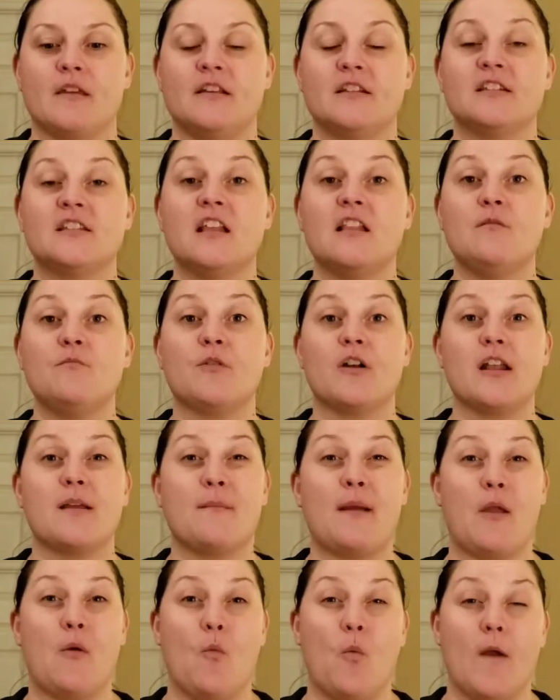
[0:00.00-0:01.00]
celebrating
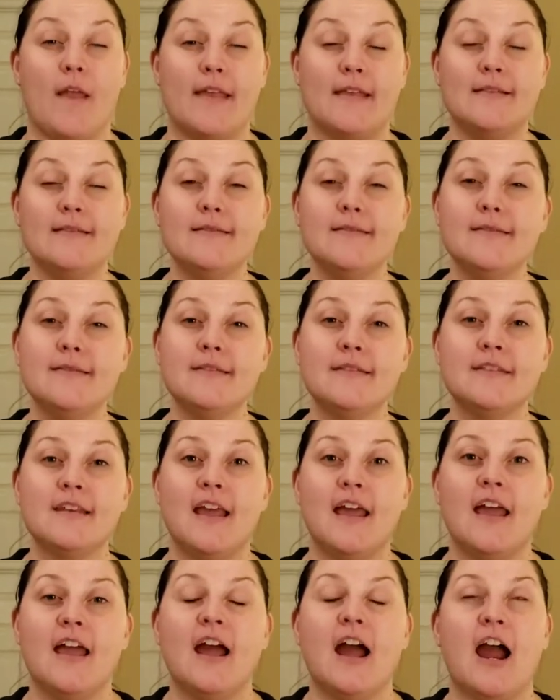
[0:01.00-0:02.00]
my wins,
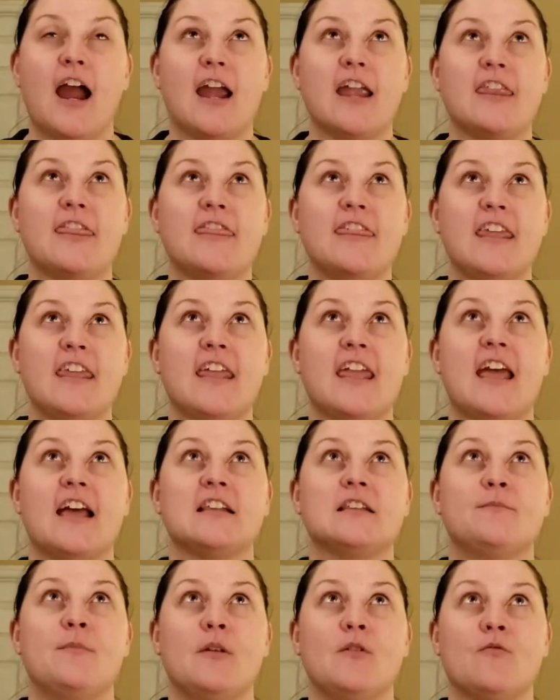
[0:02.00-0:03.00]
I think
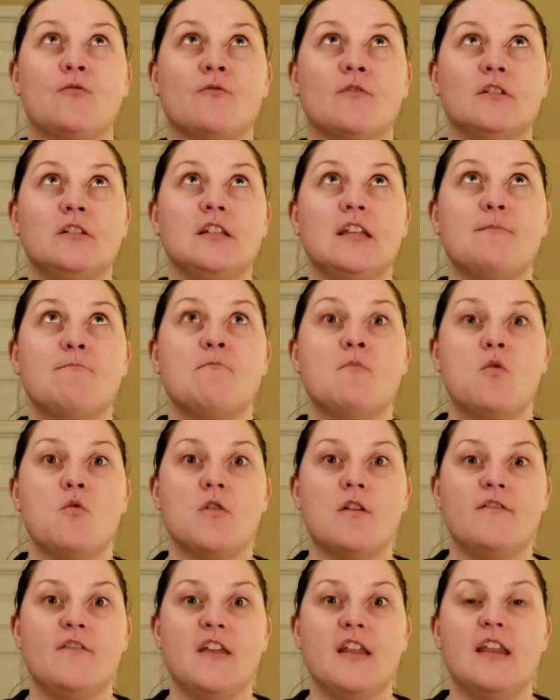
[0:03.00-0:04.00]
has been really
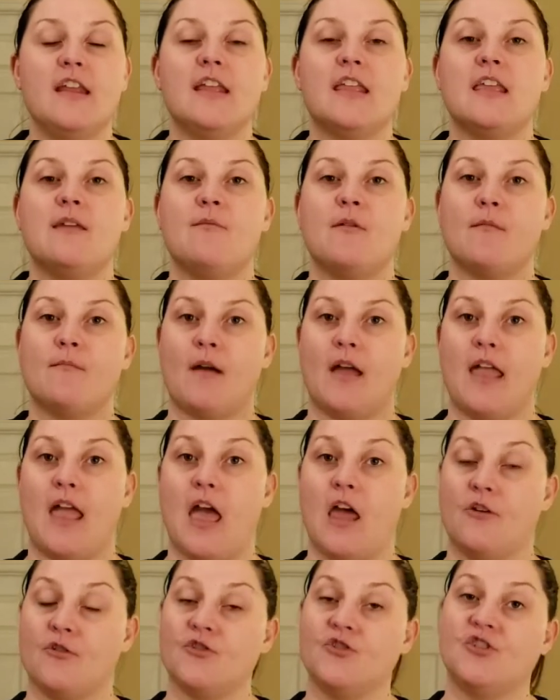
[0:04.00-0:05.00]
motivating, keeping my
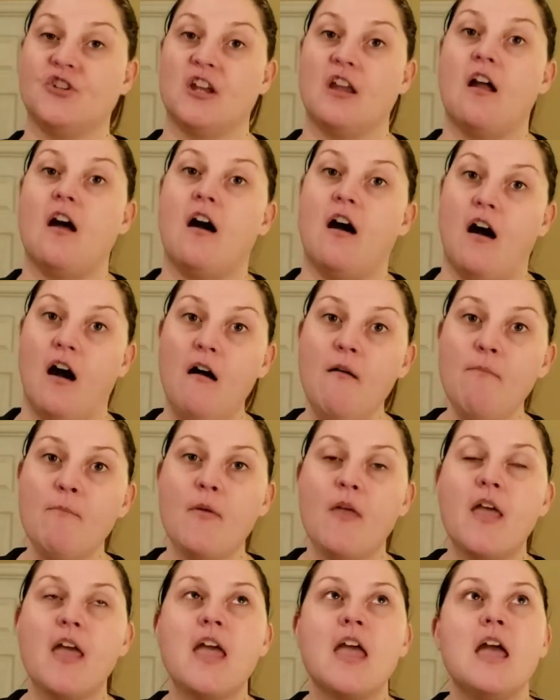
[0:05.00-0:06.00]
energy up.
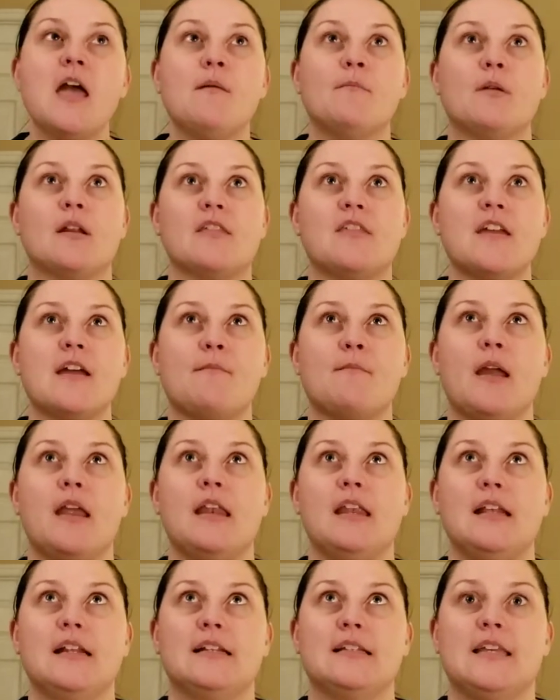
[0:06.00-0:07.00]
But I think I might
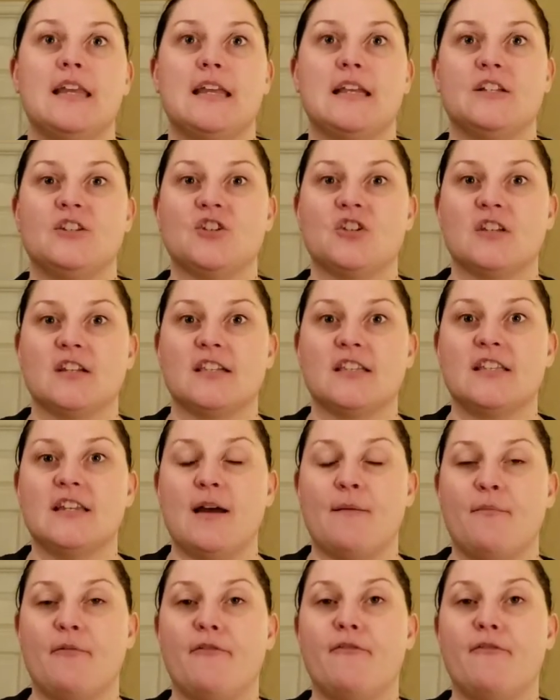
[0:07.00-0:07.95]
need to take it just a step